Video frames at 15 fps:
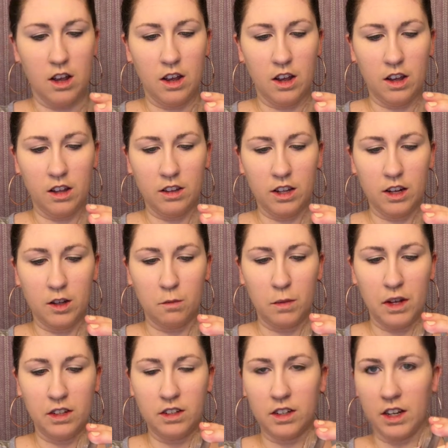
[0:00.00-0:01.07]
And then it's
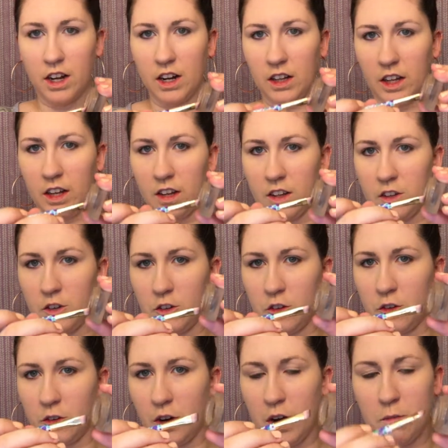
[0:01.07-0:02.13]
best to kind of like
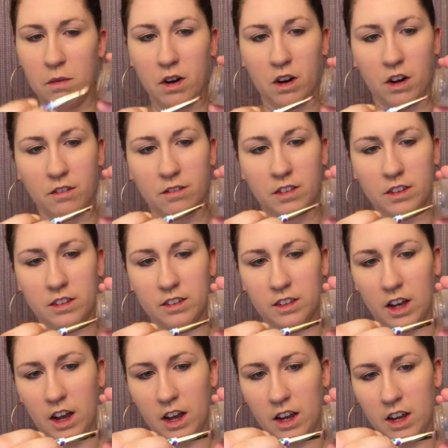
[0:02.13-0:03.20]
scrape it off the
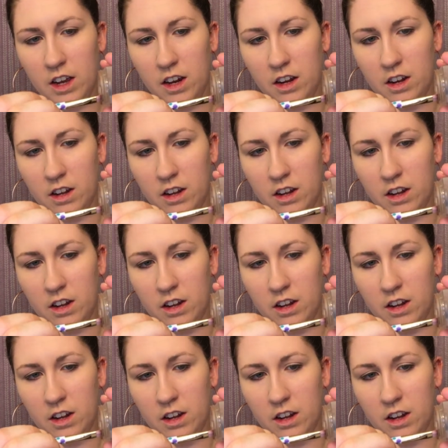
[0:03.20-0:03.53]
side